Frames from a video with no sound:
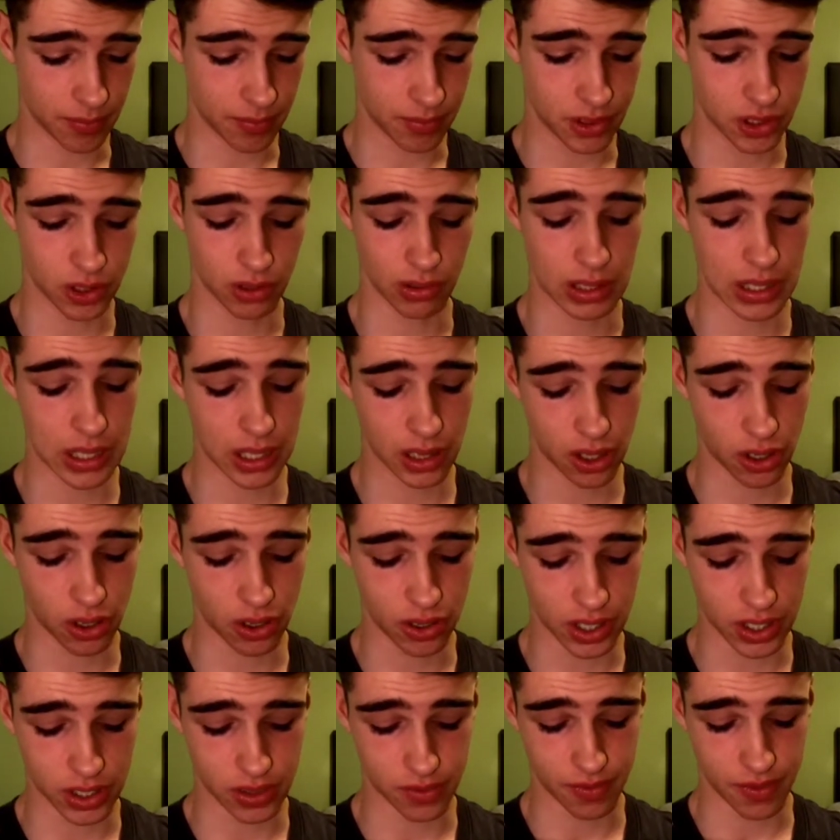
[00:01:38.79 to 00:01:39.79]
So Lil
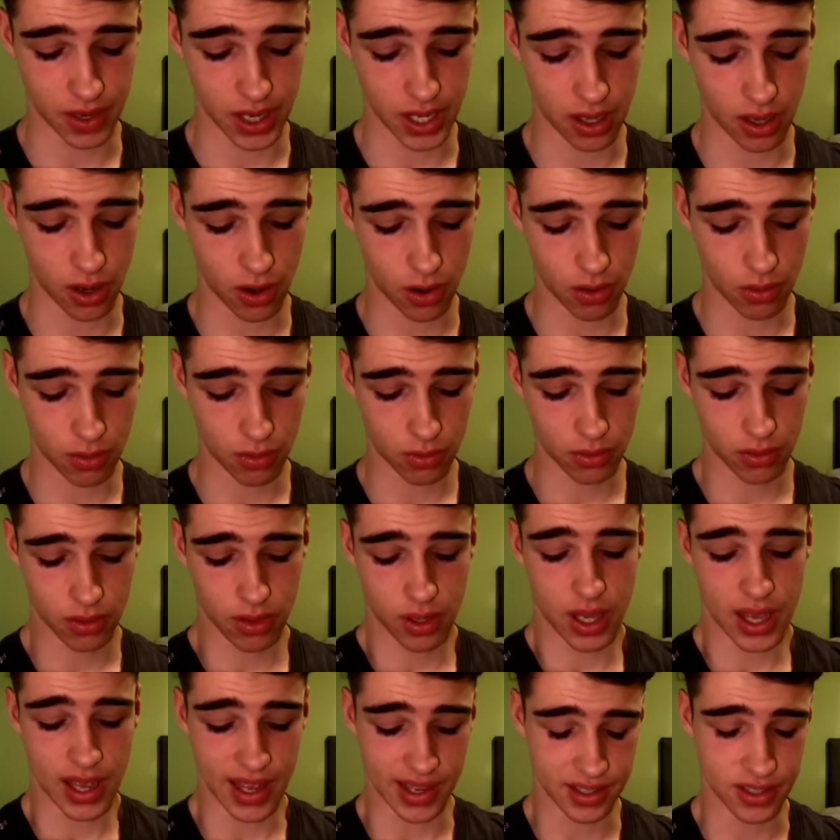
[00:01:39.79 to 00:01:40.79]
Huddy's video
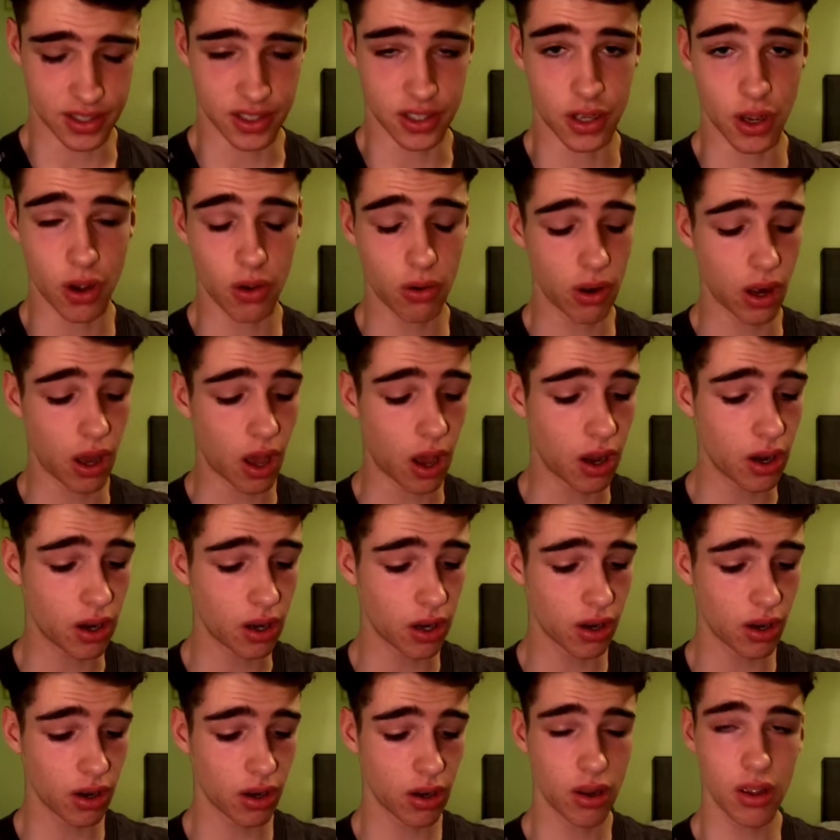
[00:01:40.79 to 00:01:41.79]
is no
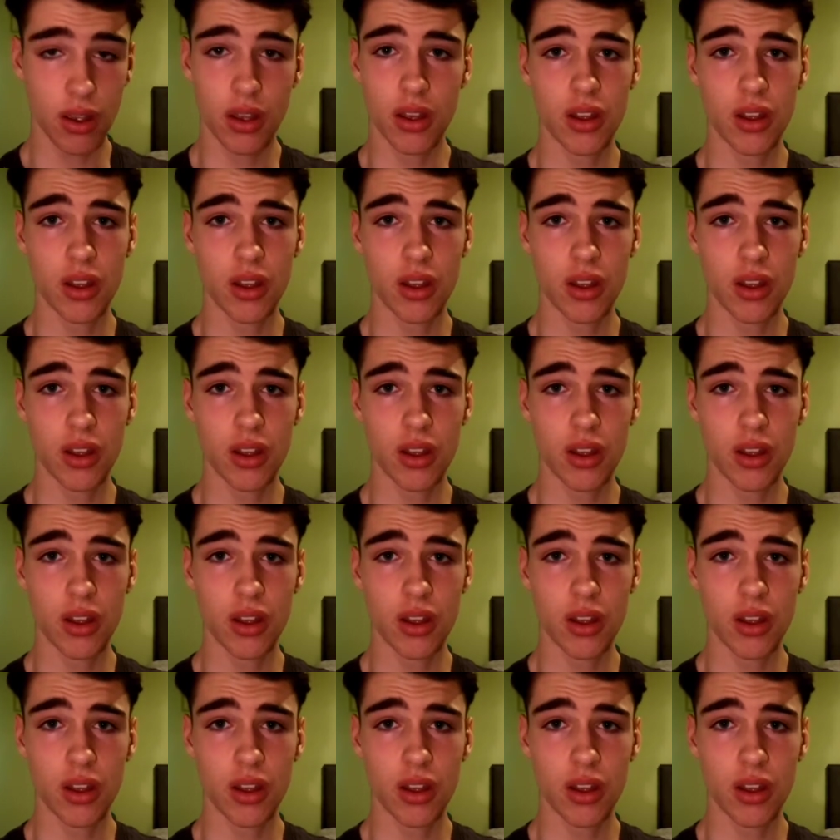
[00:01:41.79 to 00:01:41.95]
longer